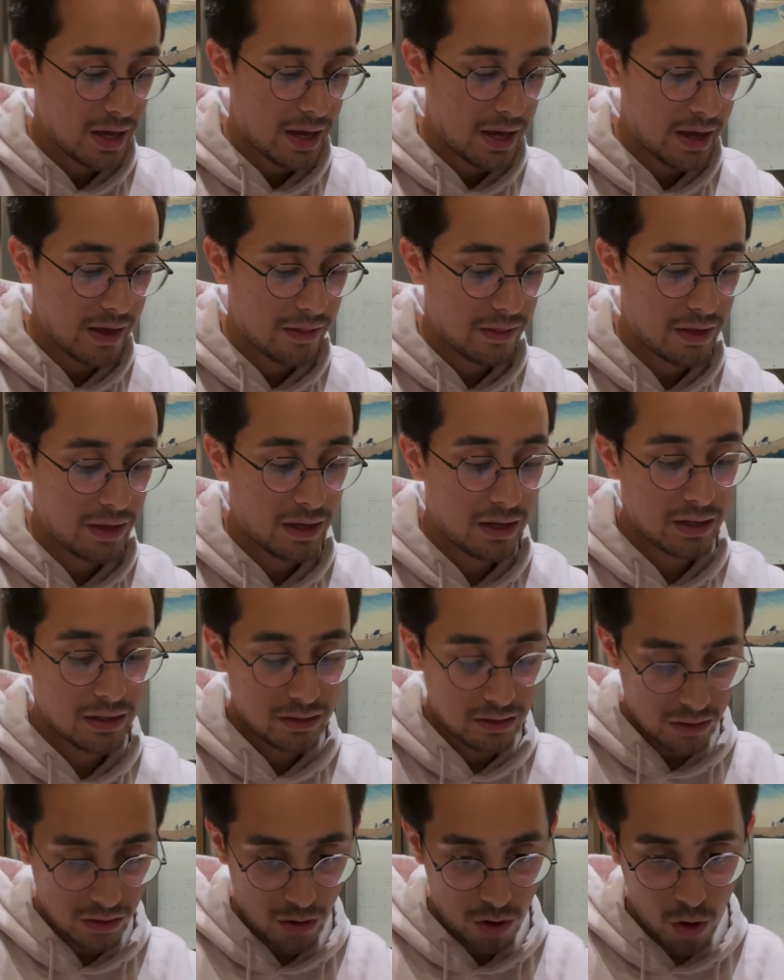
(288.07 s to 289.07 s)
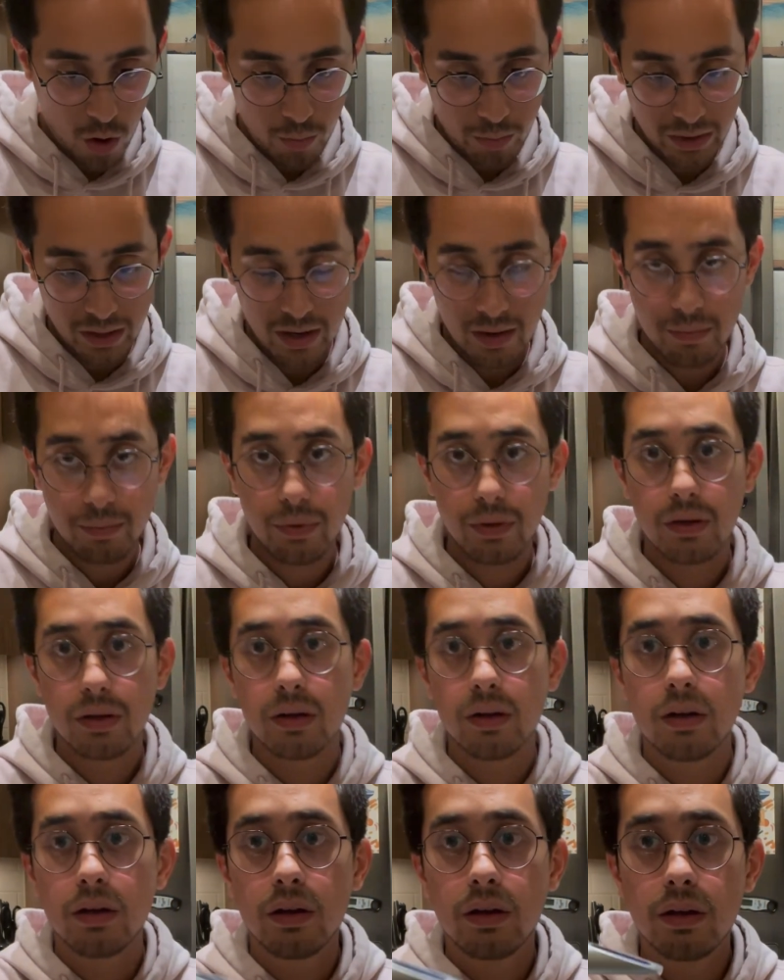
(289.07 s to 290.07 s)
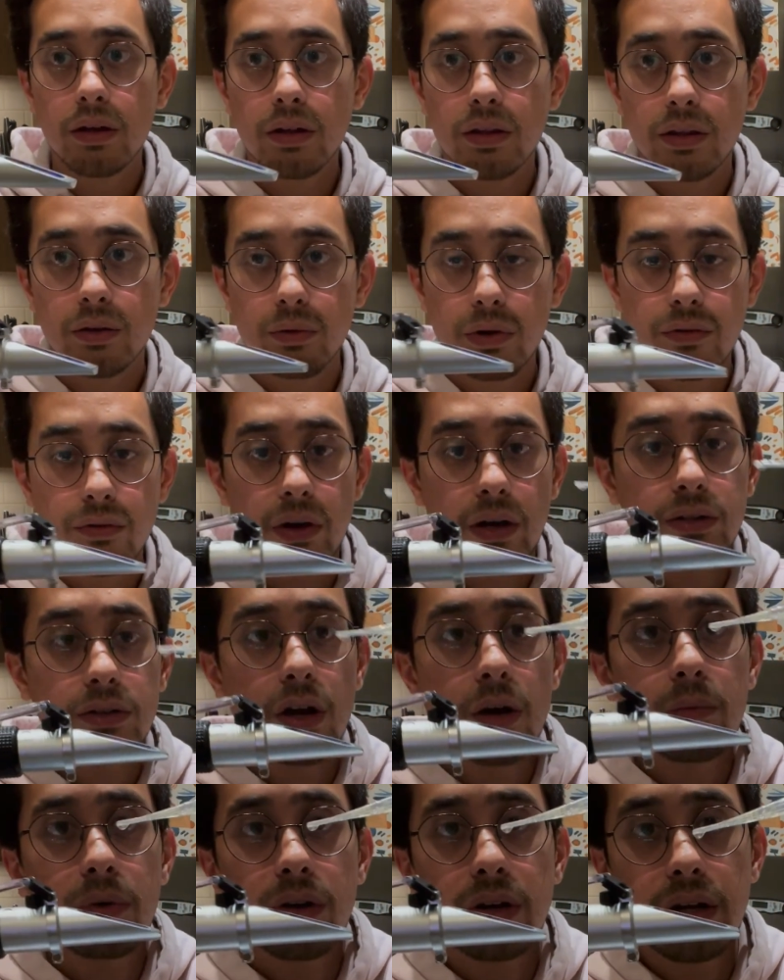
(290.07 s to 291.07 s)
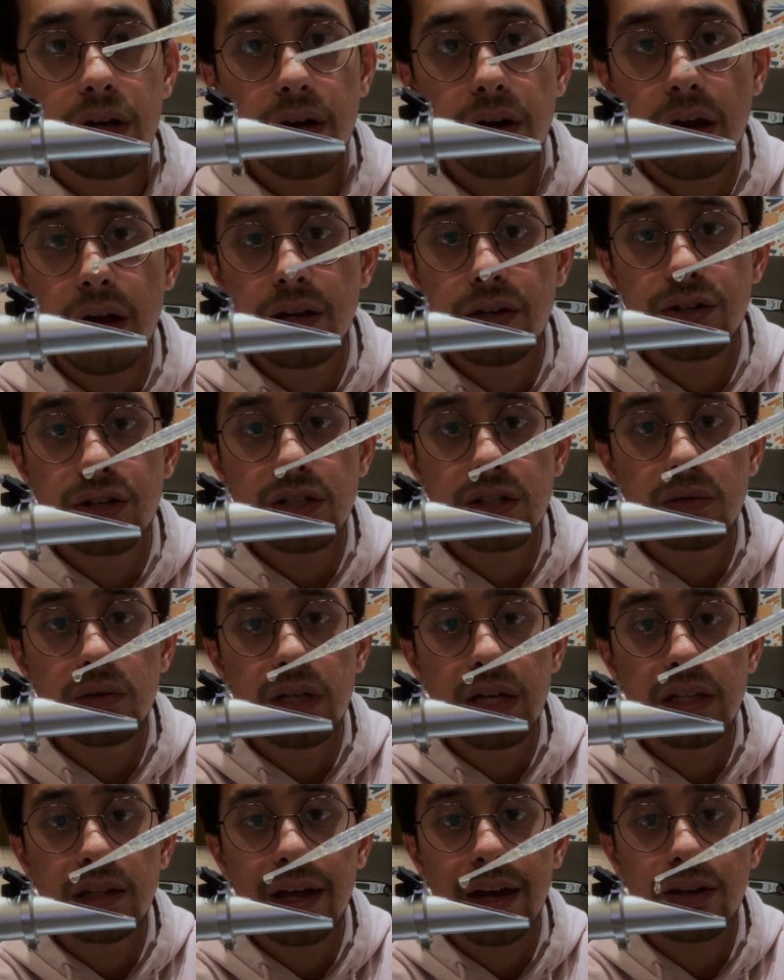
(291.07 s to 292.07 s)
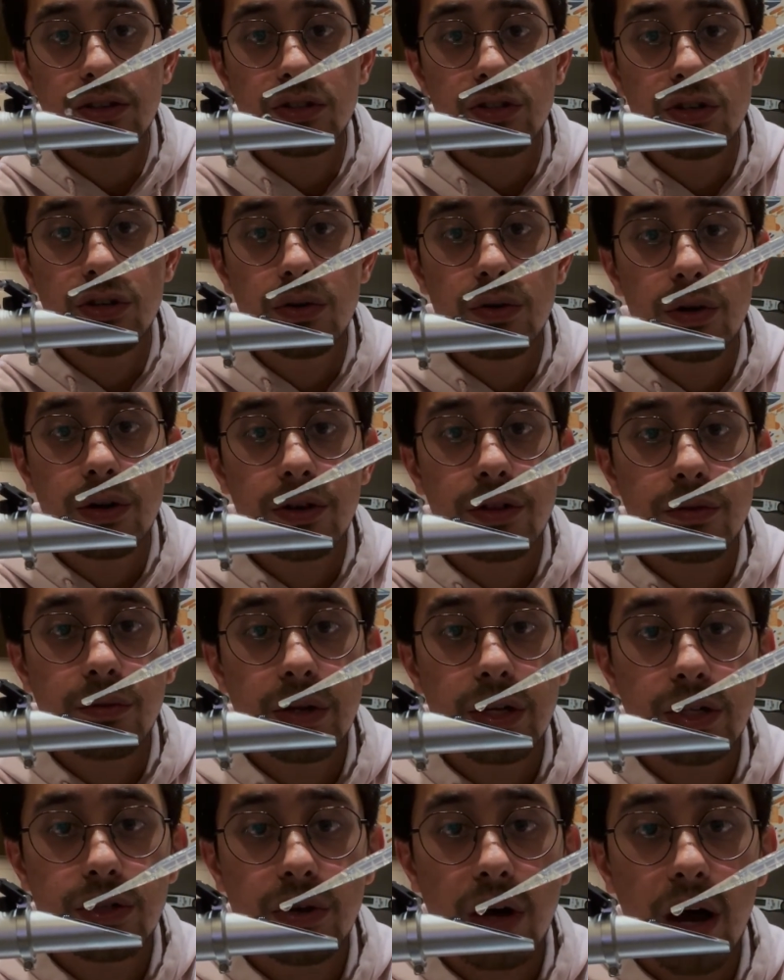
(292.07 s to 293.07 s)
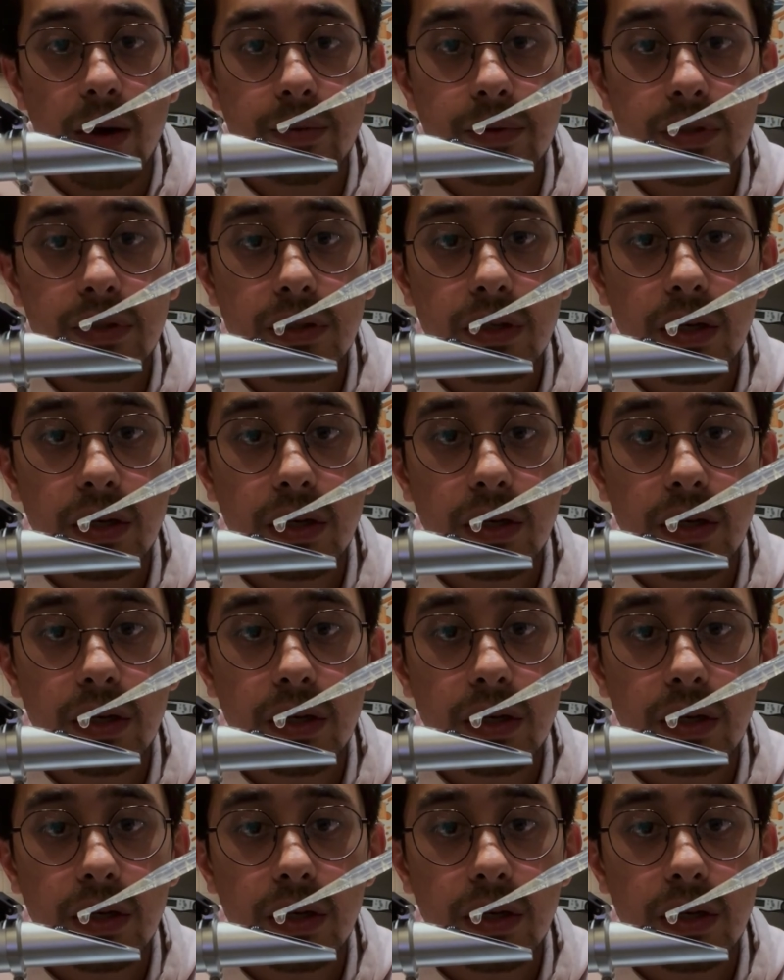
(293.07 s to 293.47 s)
And then open up the refractometer here, and you just need like 2 or 3 drops.